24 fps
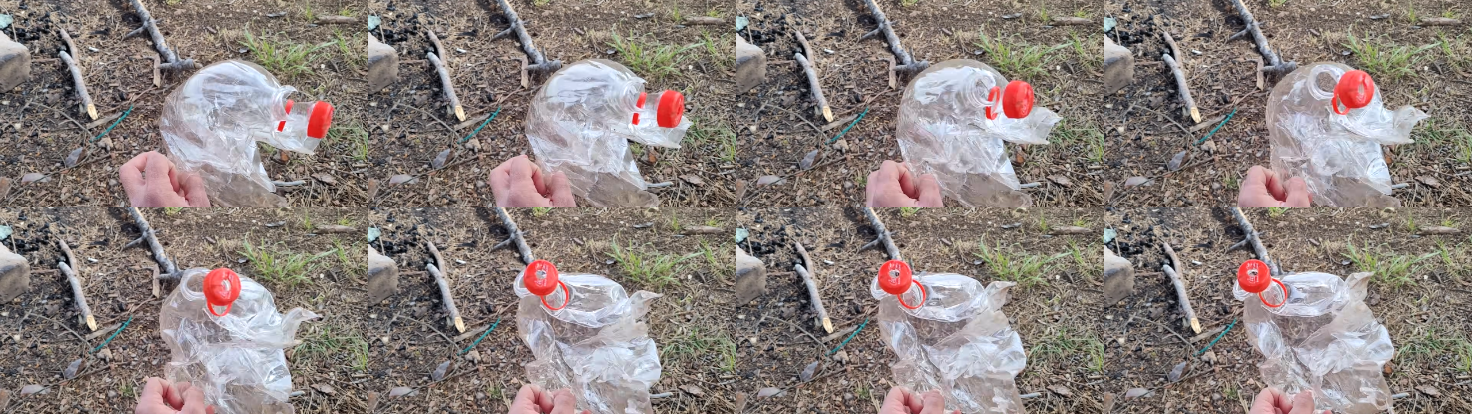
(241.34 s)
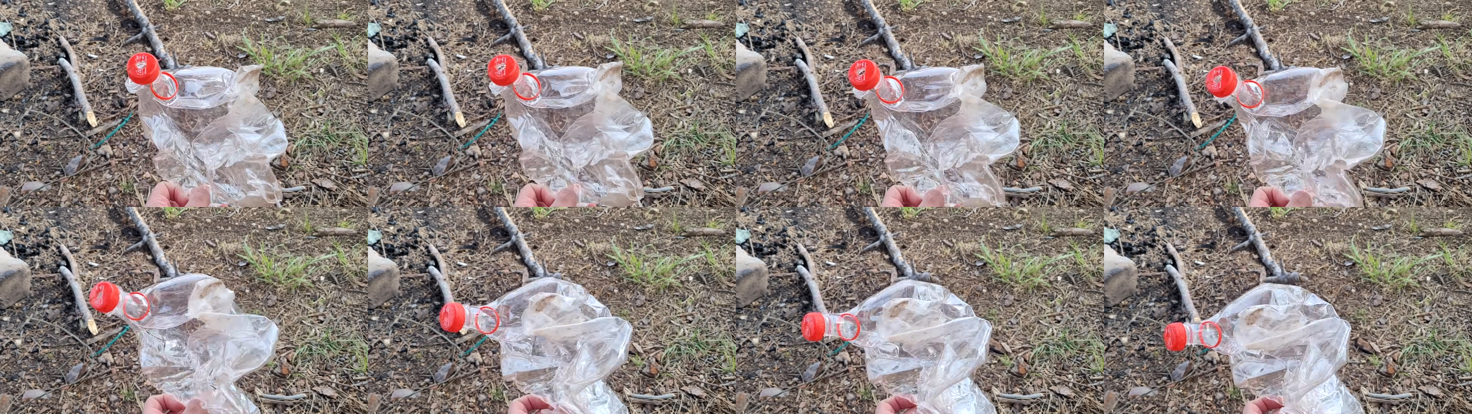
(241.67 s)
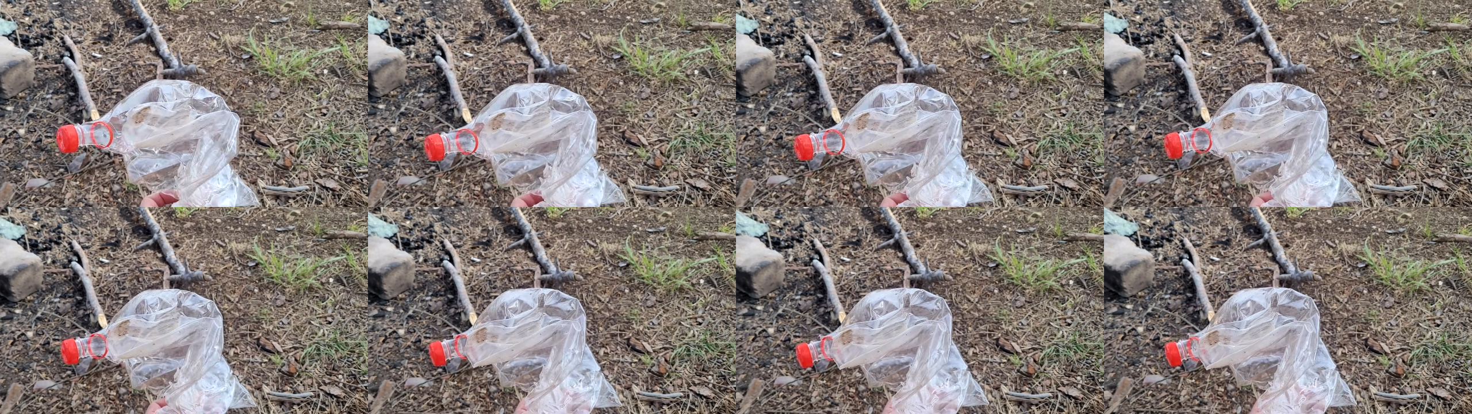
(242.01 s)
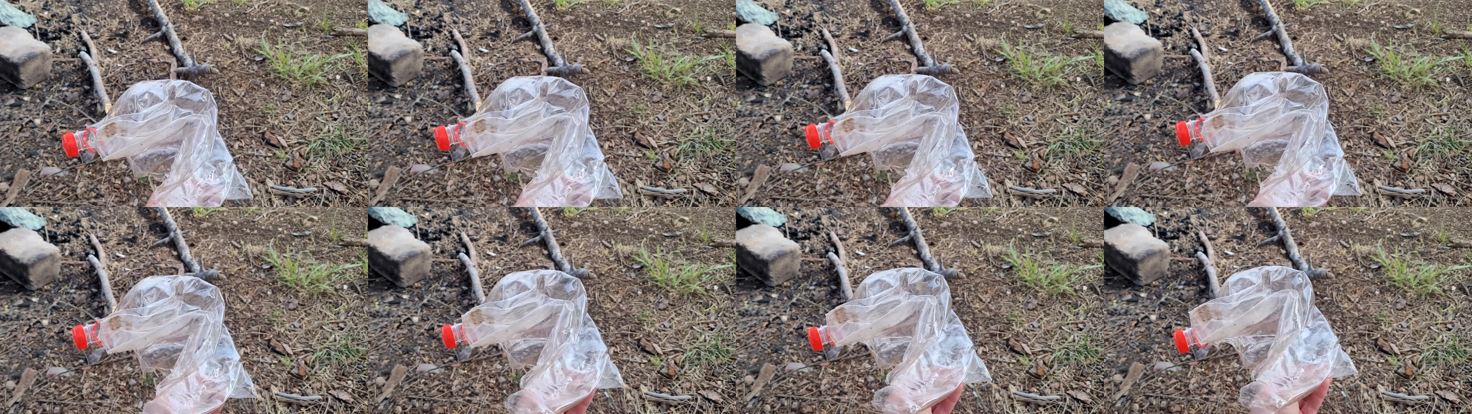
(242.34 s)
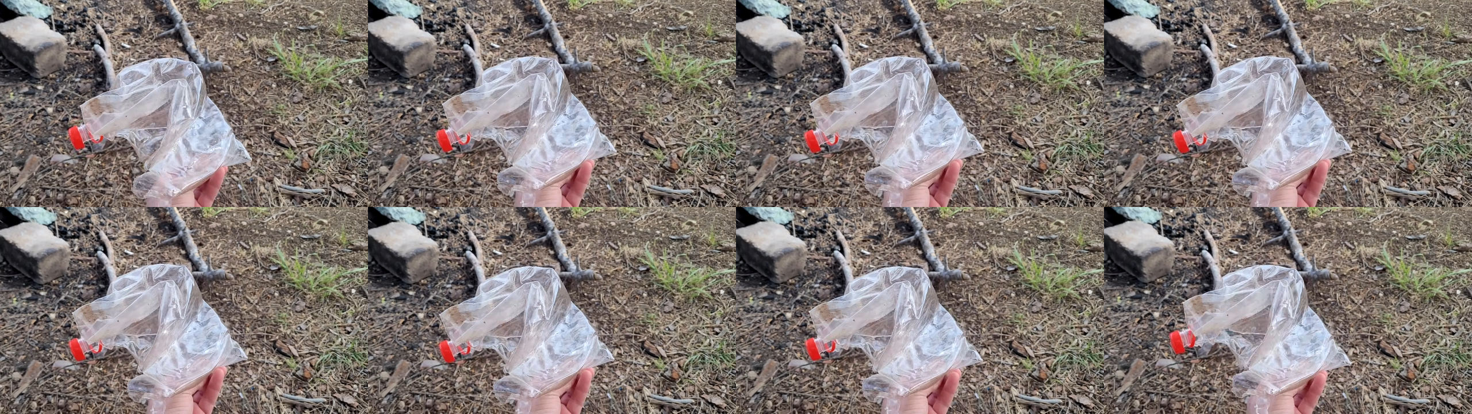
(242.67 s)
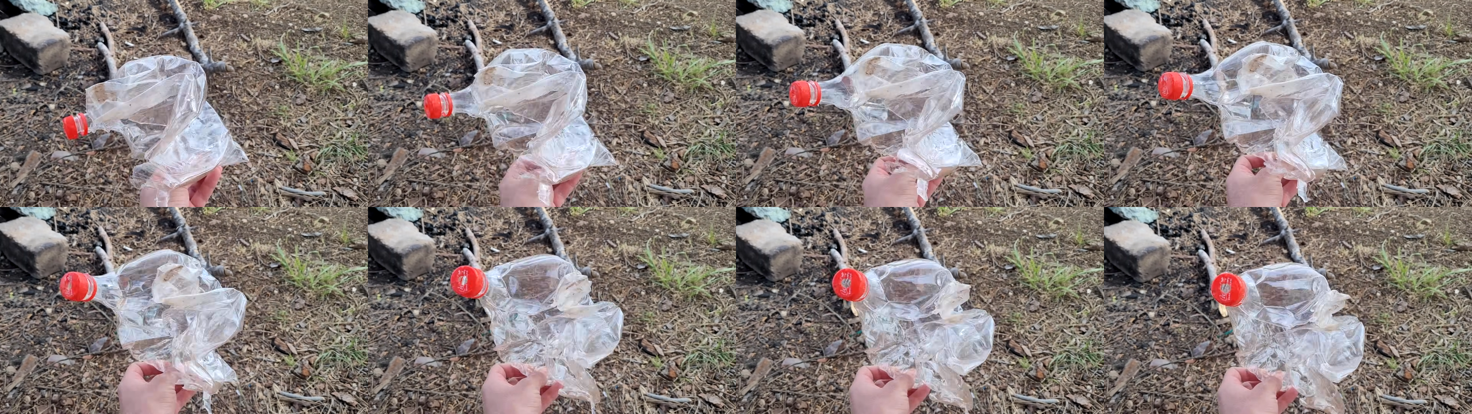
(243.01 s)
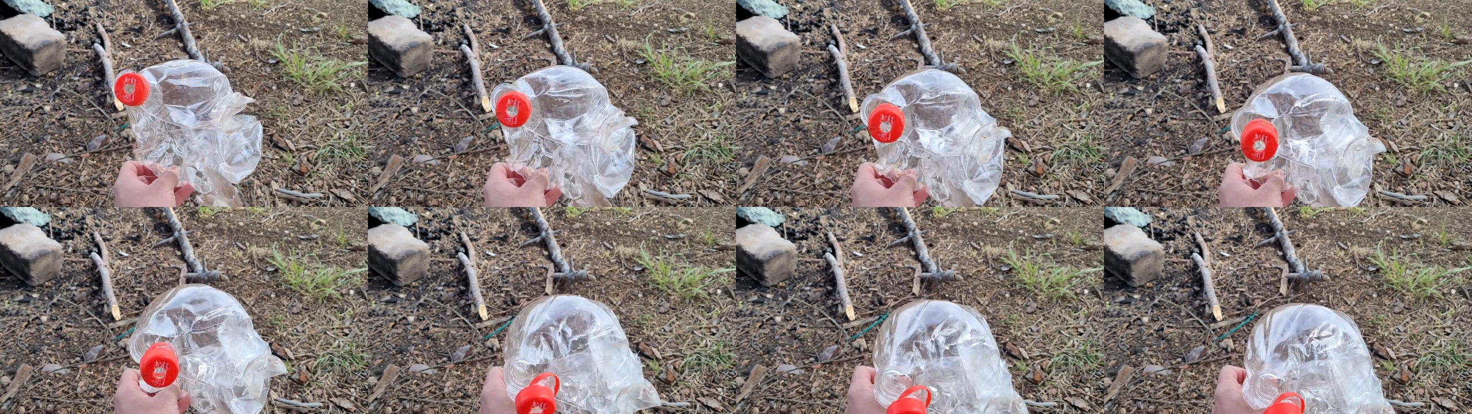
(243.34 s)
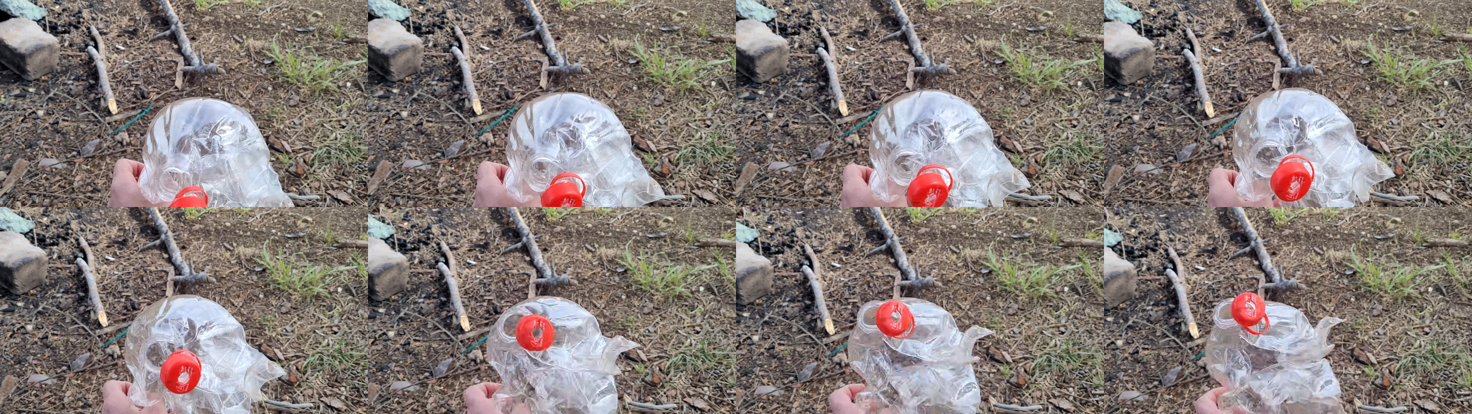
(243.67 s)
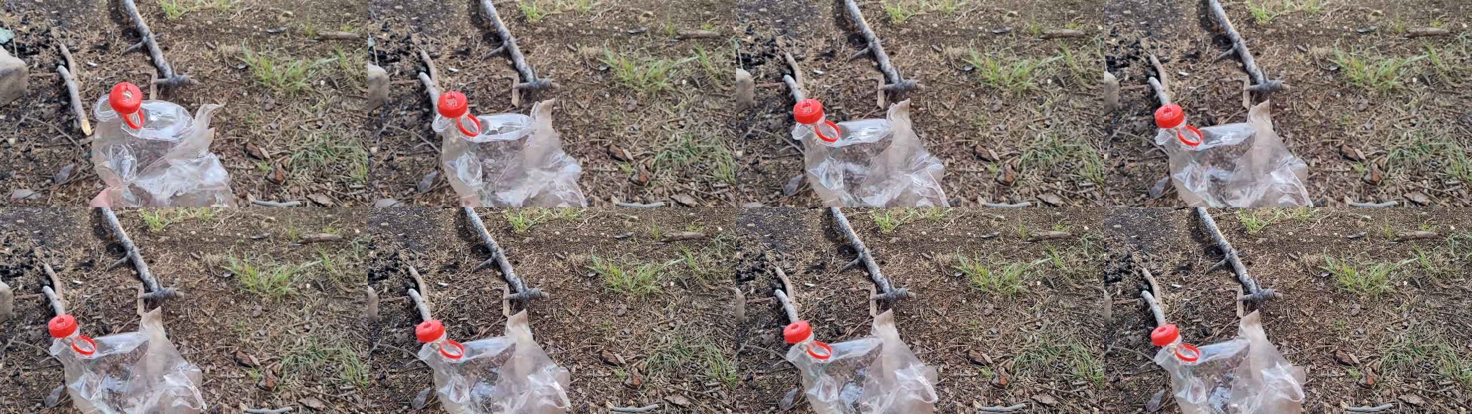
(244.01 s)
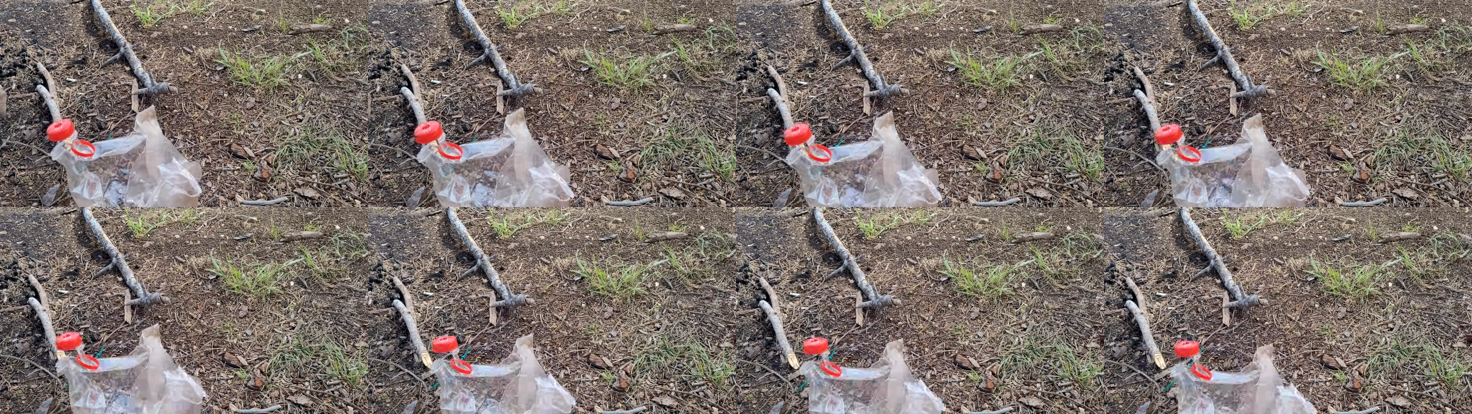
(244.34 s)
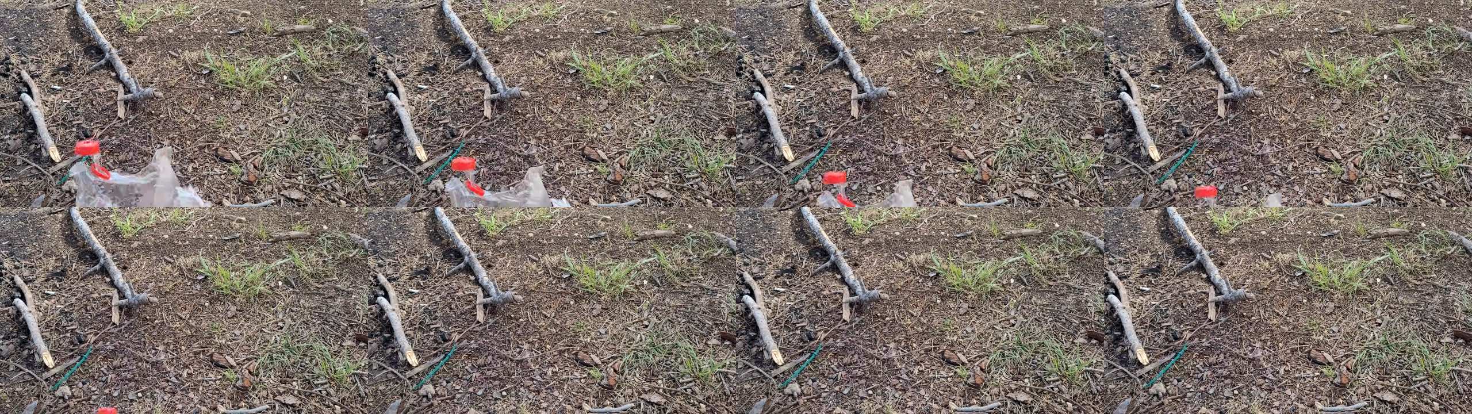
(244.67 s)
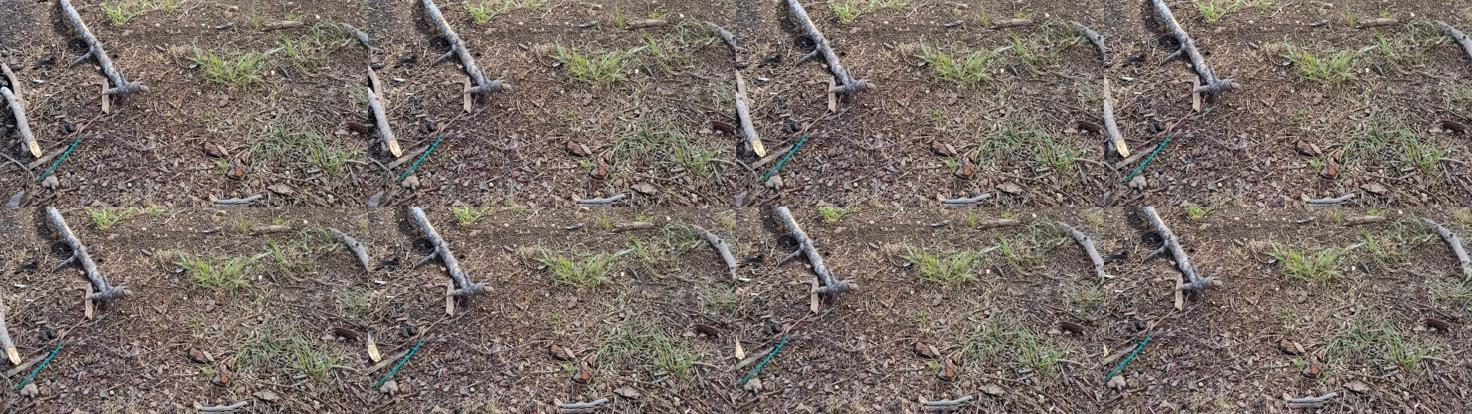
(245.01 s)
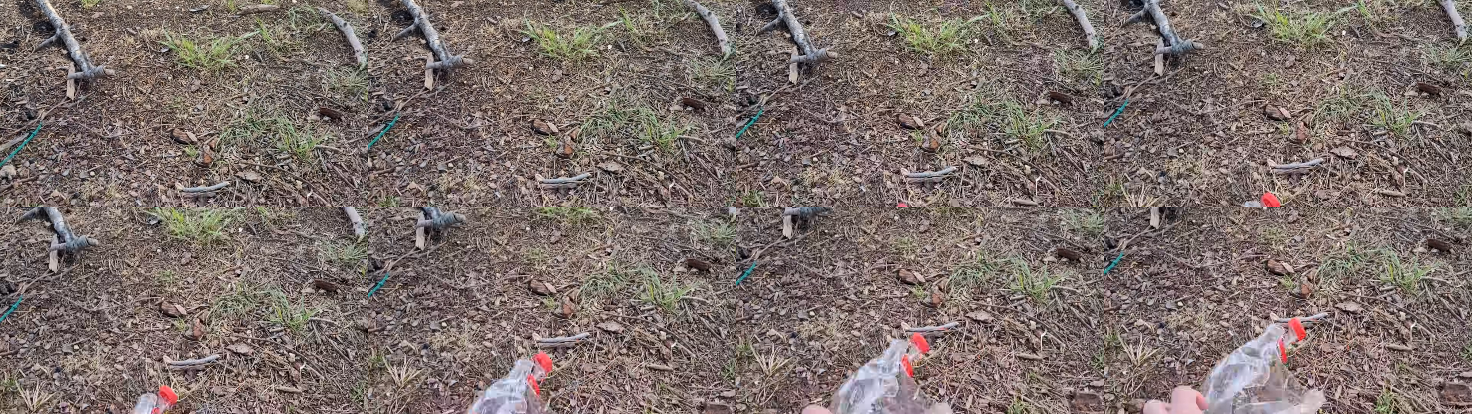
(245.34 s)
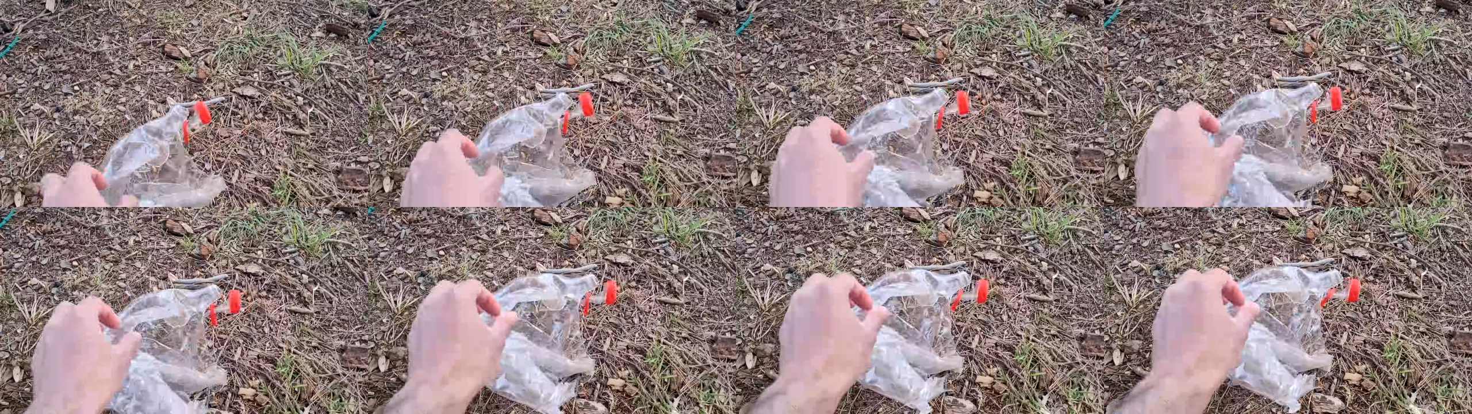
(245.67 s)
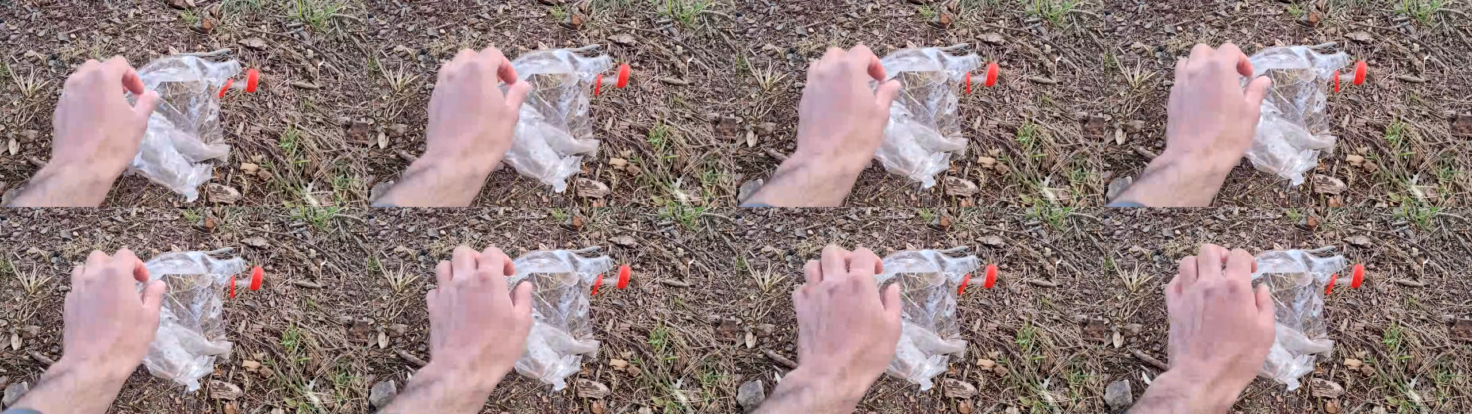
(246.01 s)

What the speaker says: Nobody's mouth can be seen.